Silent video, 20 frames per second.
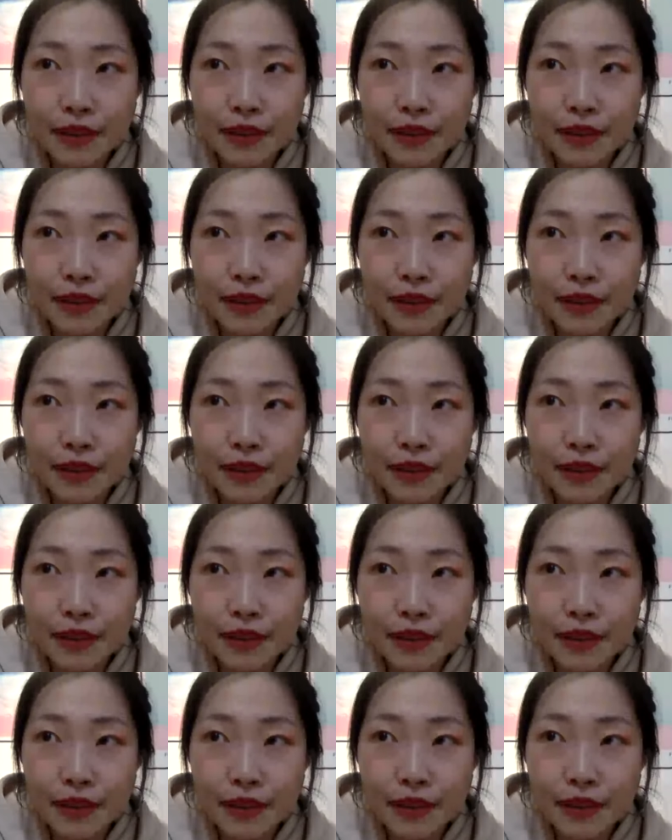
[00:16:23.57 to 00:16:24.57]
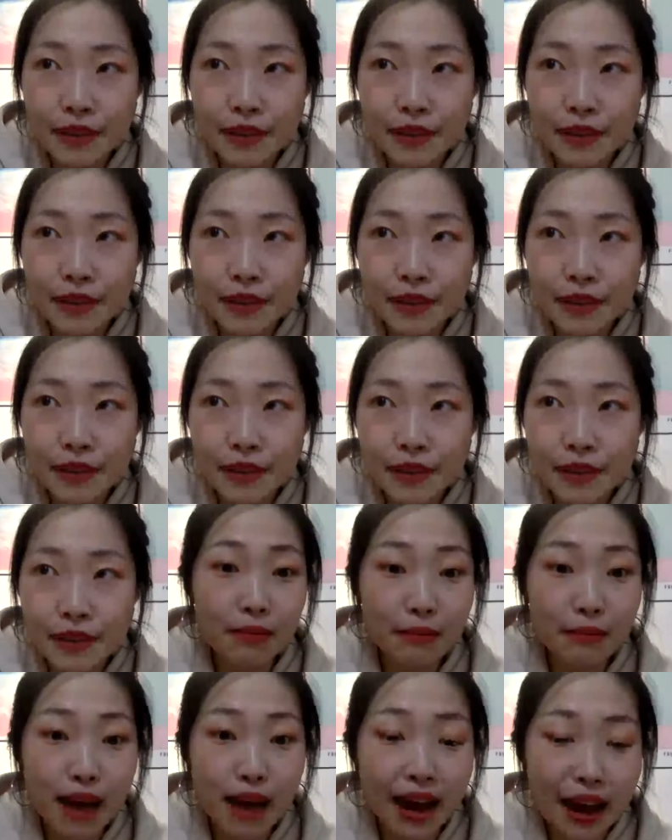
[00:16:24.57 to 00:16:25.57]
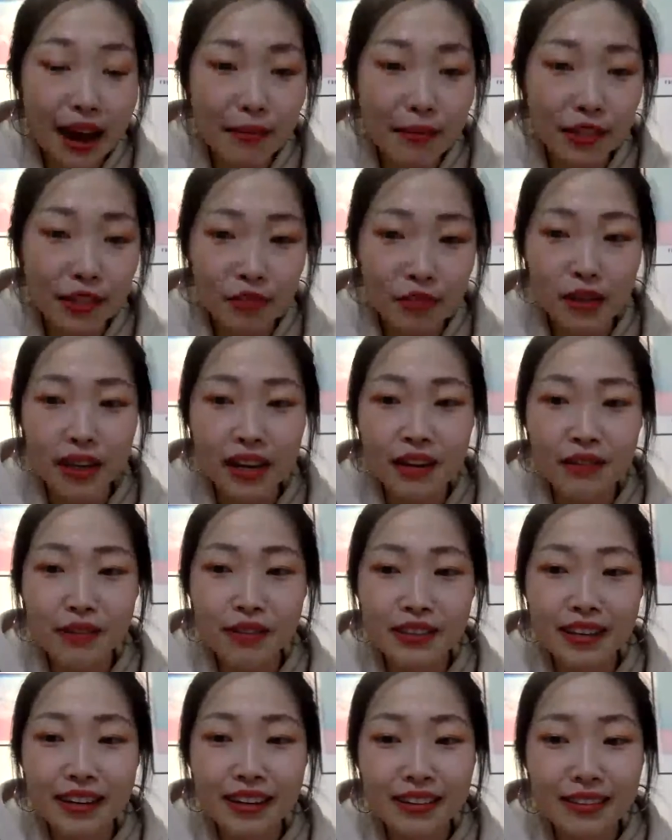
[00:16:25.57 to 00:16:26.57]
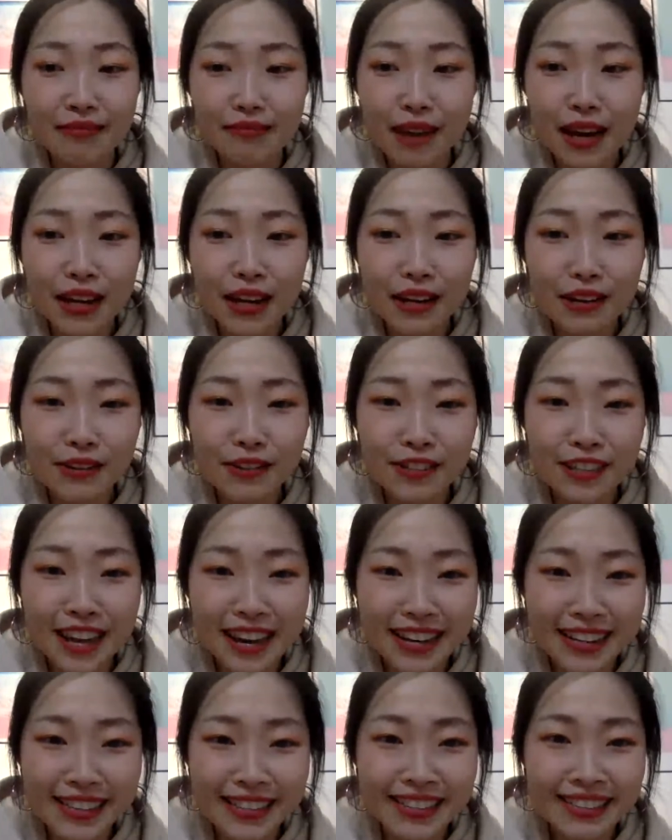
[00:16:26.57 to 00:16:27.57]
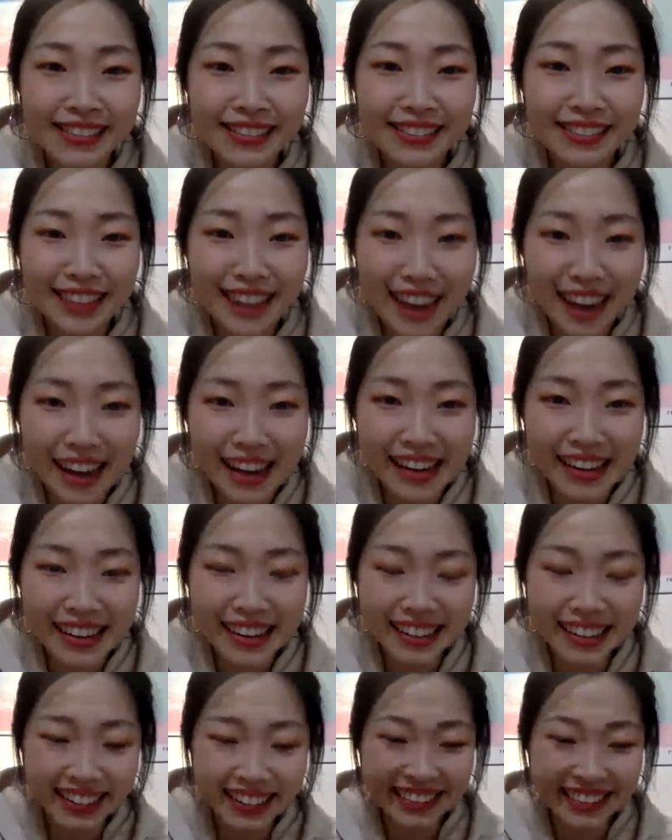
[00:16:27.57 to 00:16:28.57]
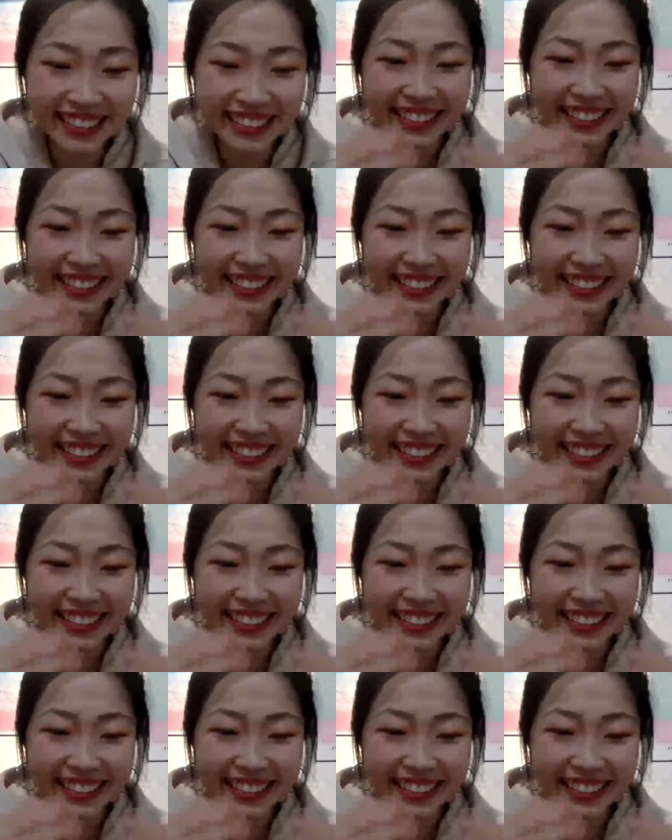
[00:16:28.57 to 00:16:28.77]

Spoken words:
Like she saw something really bad happen to me, and I was like, "Michael Jackson died,"